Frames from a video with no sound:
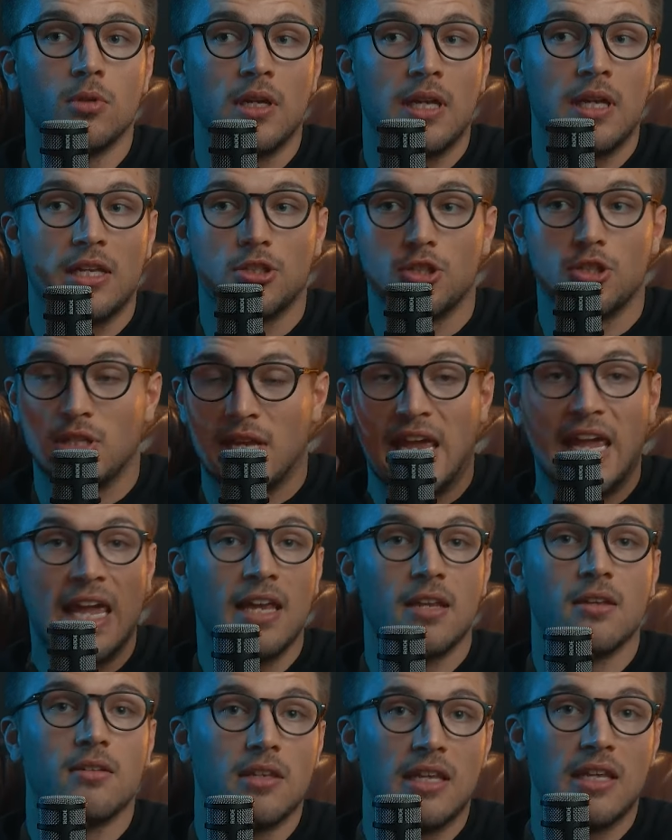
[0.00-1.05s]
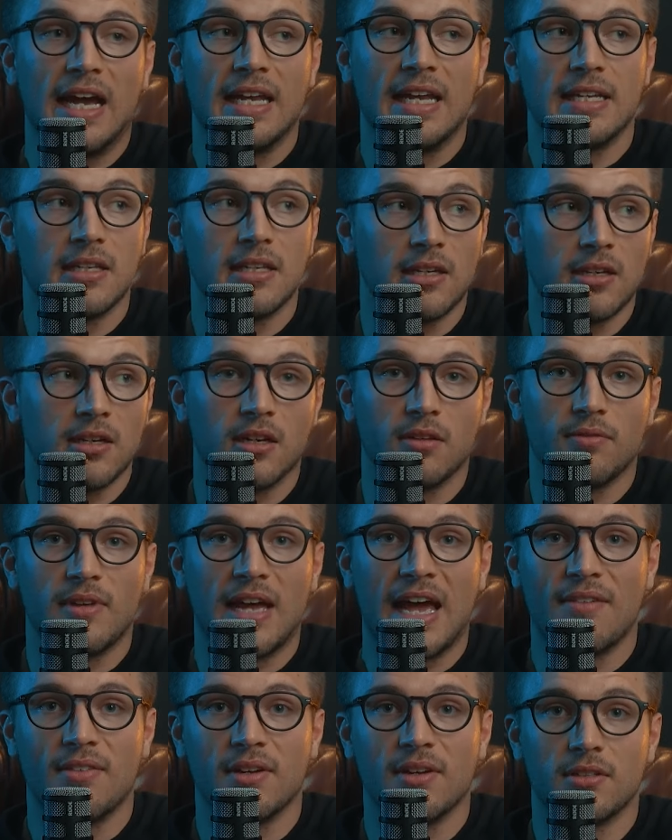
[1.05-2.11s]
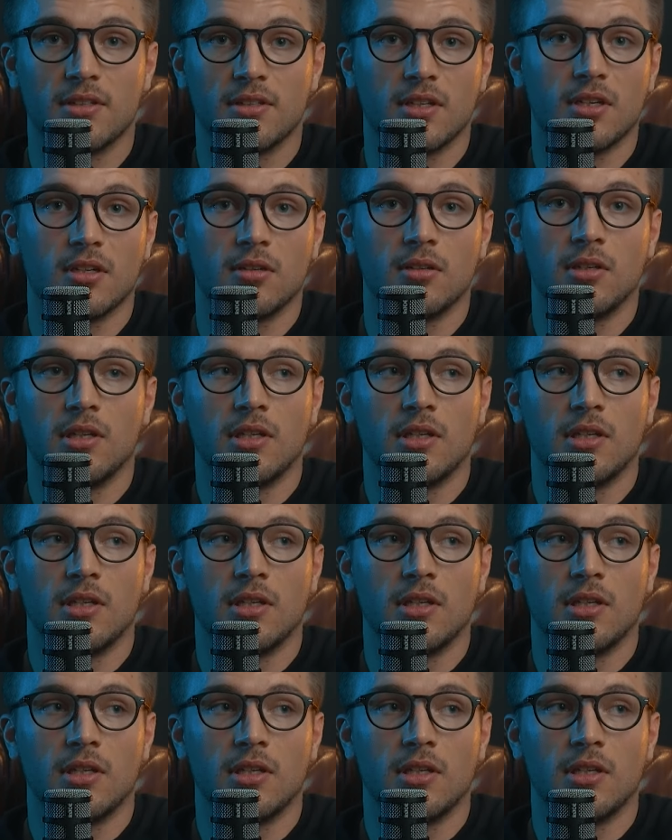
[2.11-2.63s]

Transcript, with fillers: just hate the idea of having to